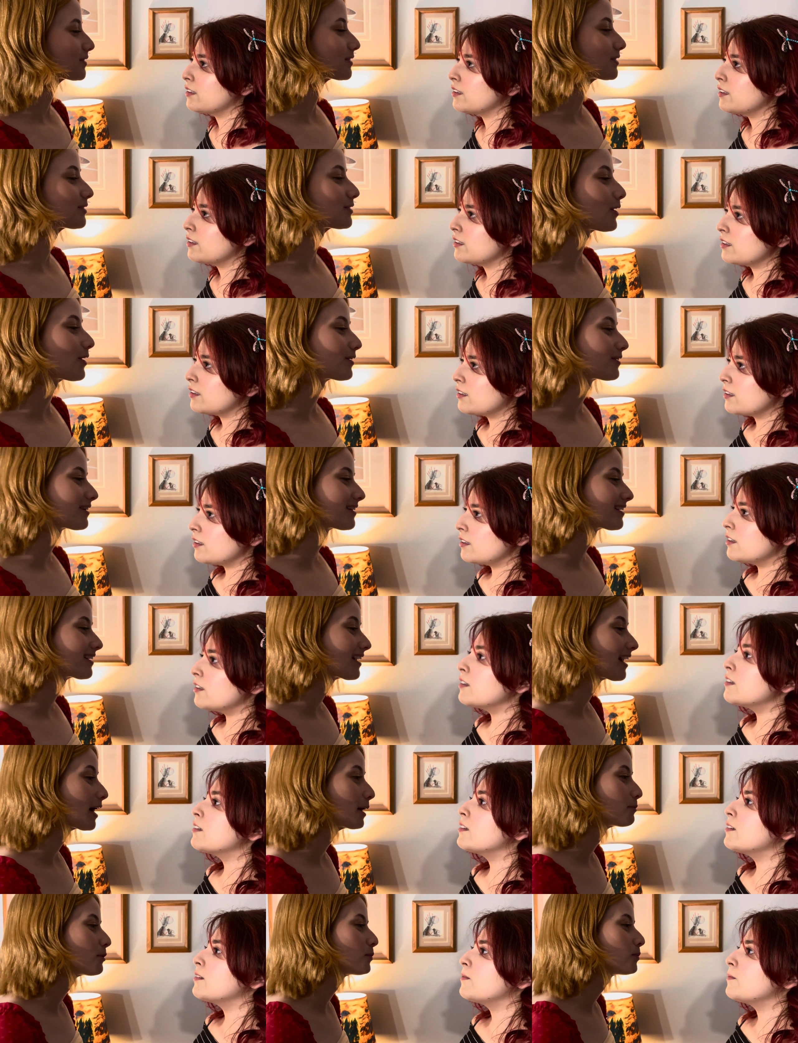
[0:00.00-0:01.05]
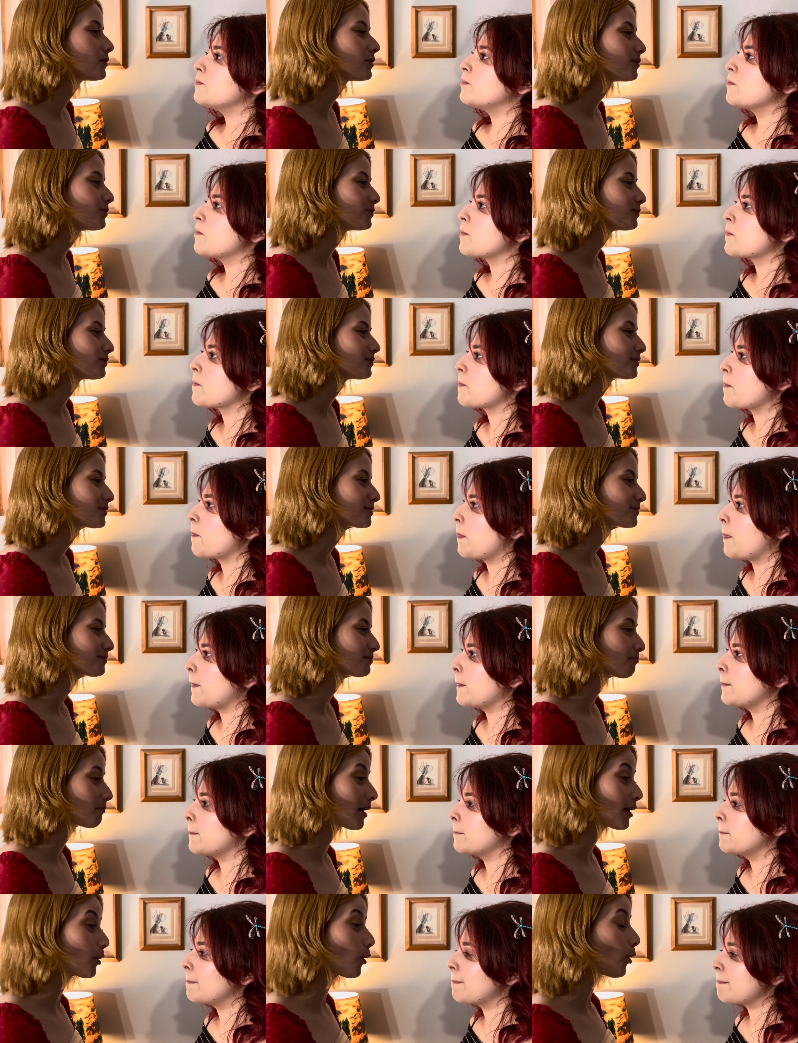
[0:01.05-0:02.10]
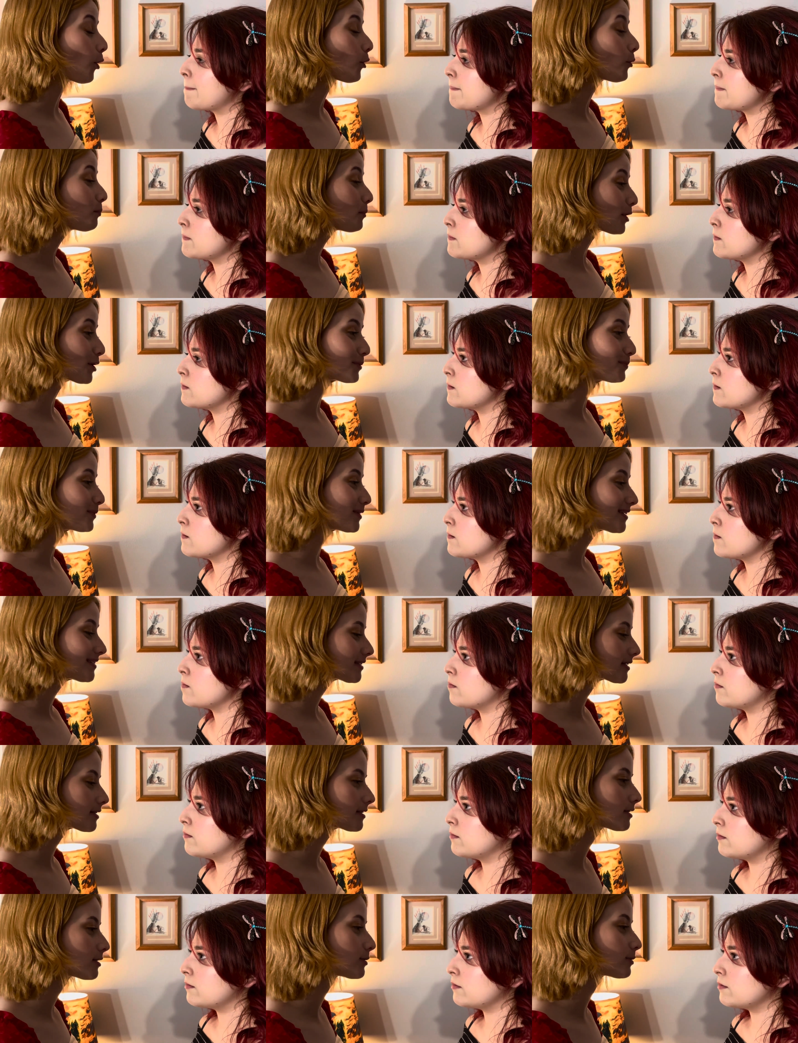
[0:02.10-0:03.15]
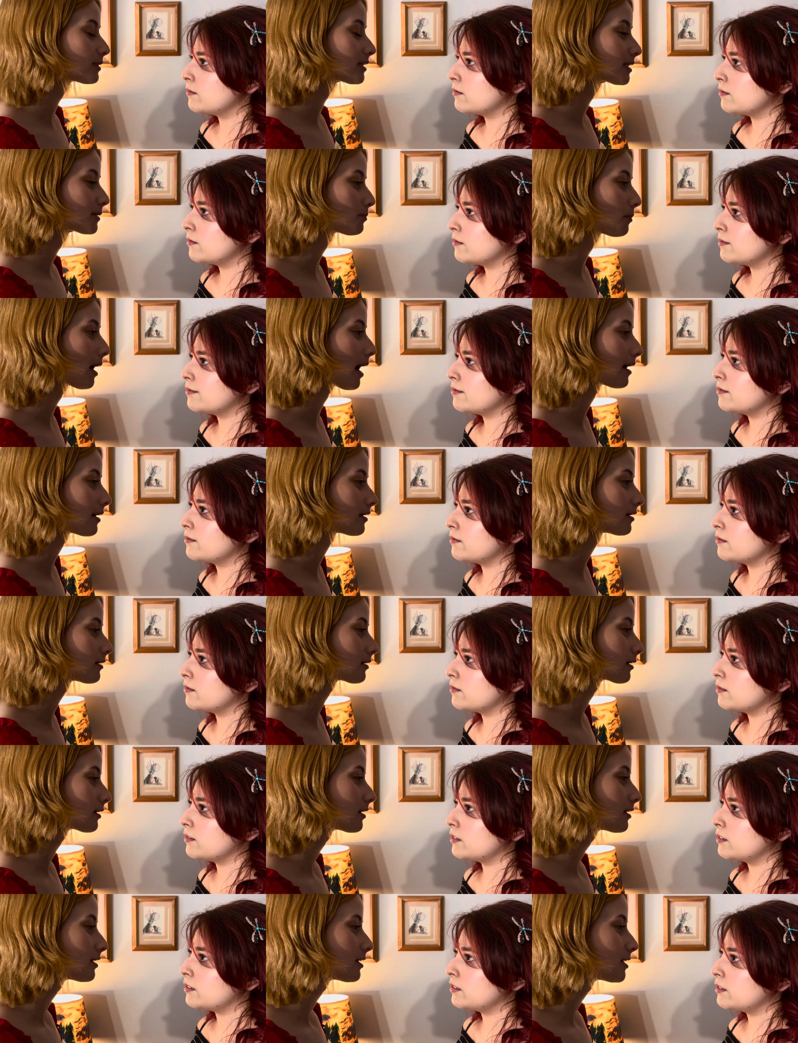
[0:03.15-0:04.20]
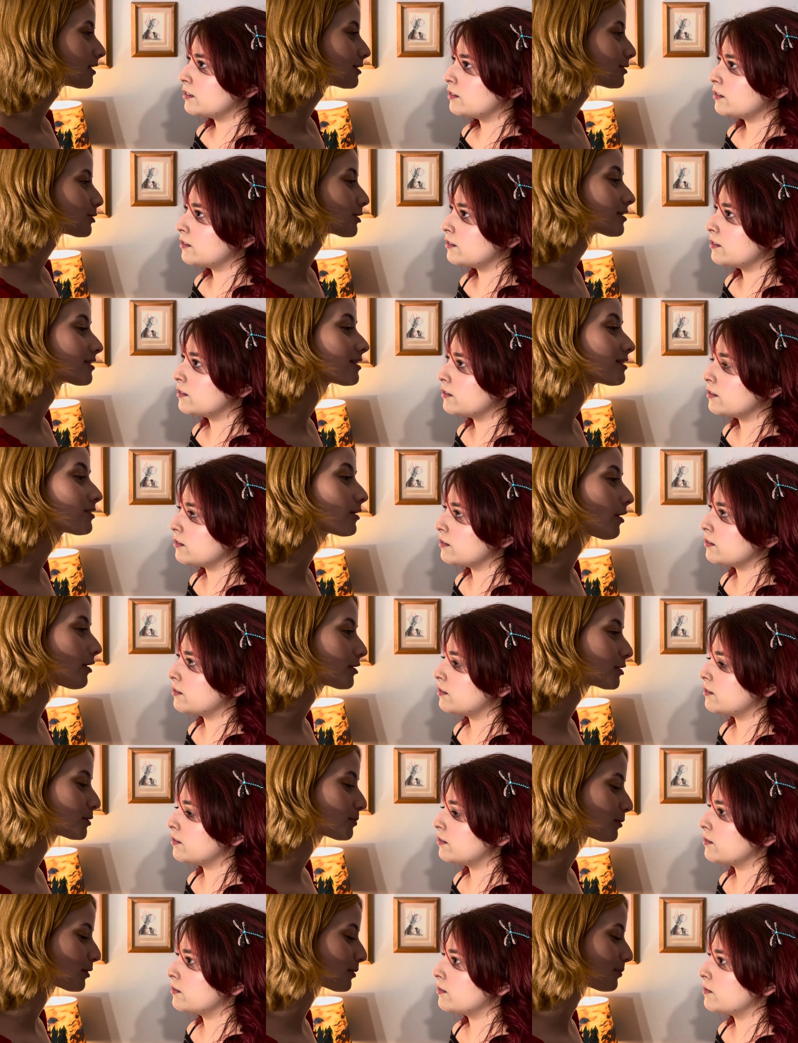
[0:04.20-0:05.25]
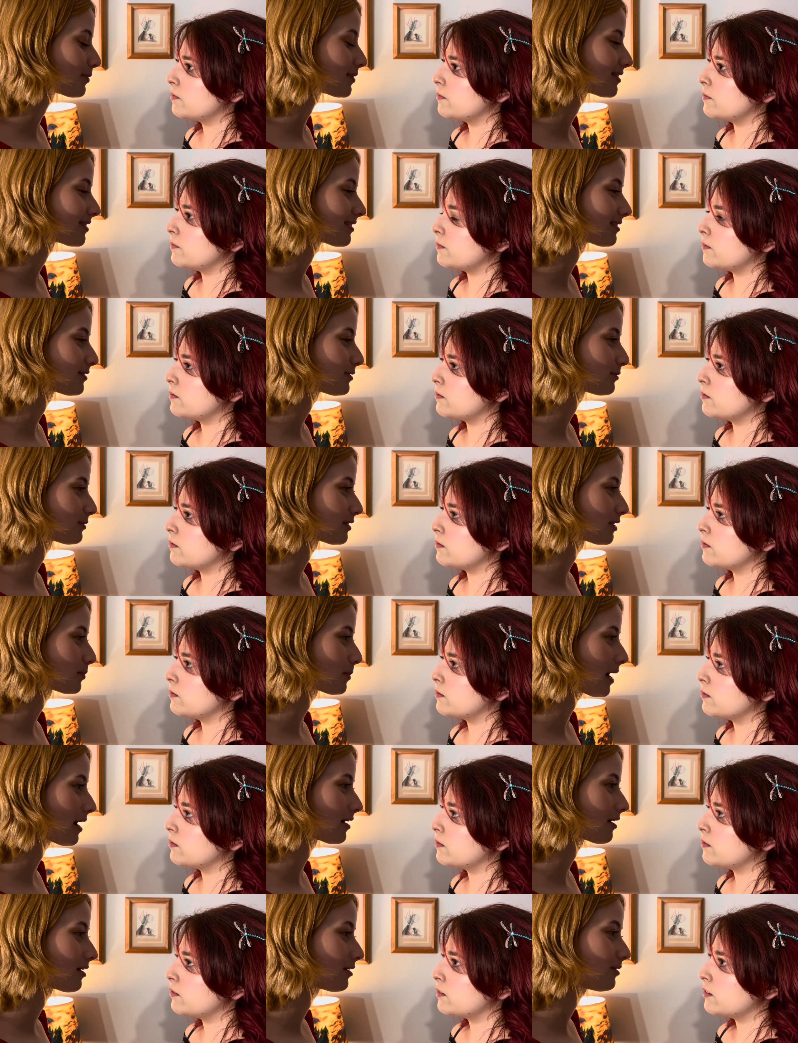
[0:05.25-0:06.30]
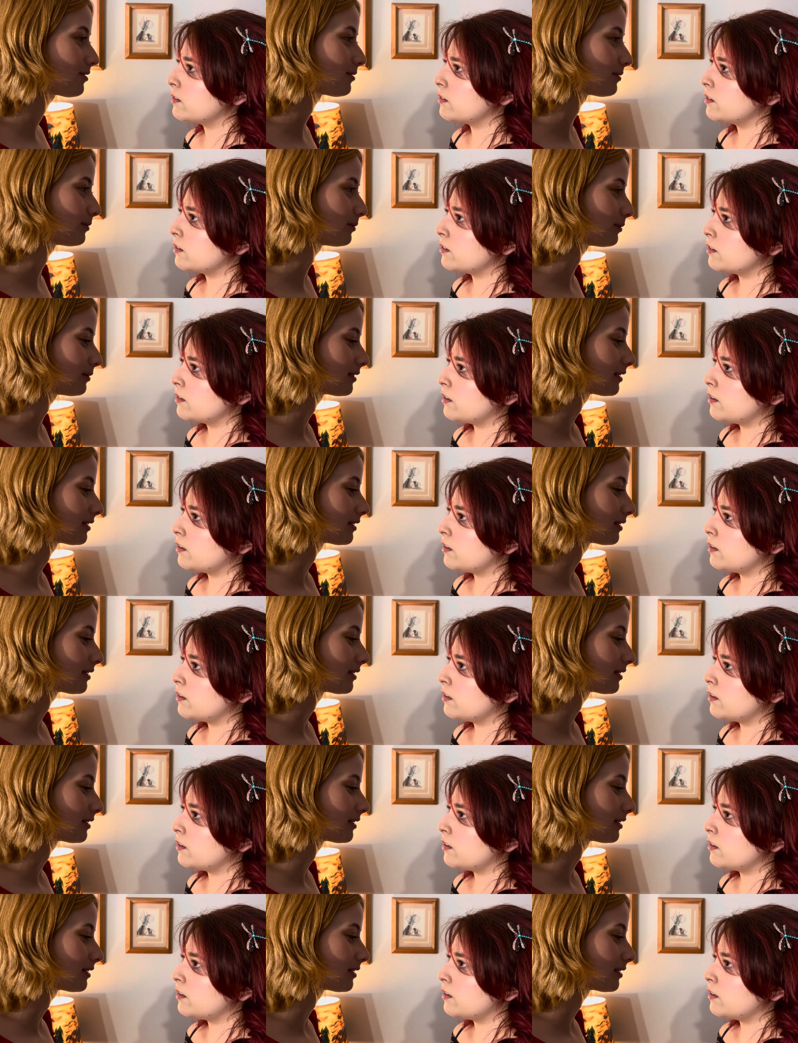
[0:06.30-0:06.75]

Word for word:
Speaker 1: Darling, I'm a muse. My whole purpose is to inspire, just as art's purpose is to inspire you.